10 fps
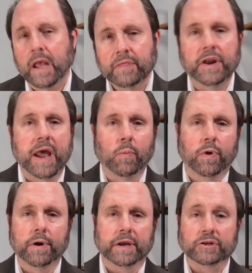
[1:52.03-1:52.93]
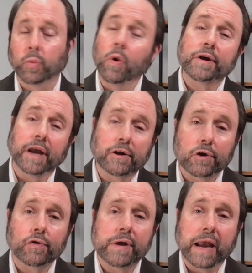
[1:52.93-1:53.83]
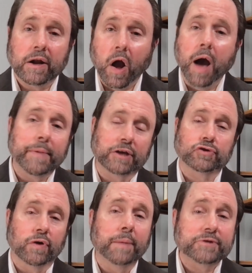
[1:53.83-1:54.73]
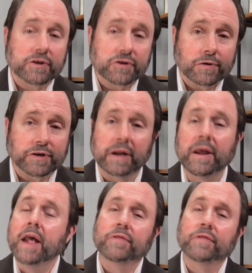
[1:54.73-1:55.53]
The network is working to create comic strips asserting